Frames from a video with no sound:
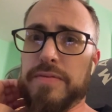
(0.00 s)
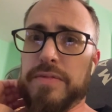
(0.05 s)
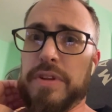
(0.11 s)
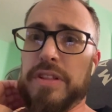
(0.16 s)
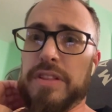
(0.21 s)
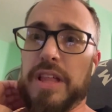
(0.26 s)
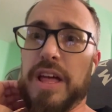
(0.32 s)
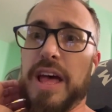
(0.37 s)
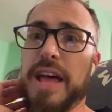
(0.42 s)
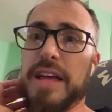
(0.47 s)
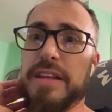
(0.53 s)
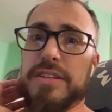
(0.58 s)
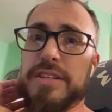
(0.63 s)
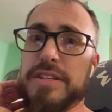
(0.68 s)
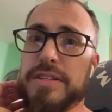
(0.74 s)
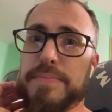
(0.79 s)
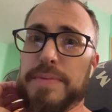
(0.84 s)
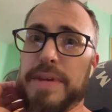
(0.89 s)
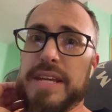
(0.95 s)
lot
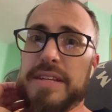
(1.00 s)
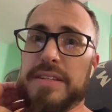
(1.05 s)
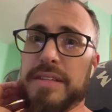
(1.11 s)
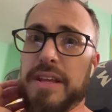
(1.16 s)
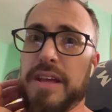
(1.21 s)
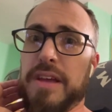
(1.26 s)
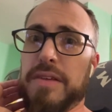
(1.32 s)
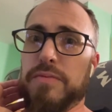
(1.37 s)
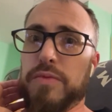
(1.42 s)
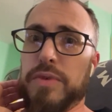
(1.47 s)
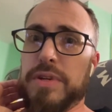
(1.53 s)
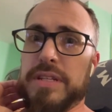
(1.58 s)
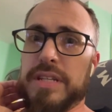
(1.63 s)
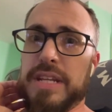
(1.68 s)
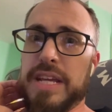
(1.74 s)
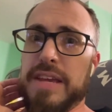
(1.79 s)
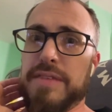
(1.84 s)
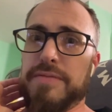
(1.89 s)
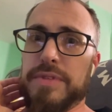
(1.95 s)
just based on what
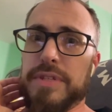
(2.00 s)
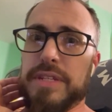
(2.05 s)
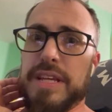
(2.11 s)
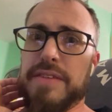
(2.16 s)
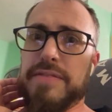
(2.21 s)
Dave was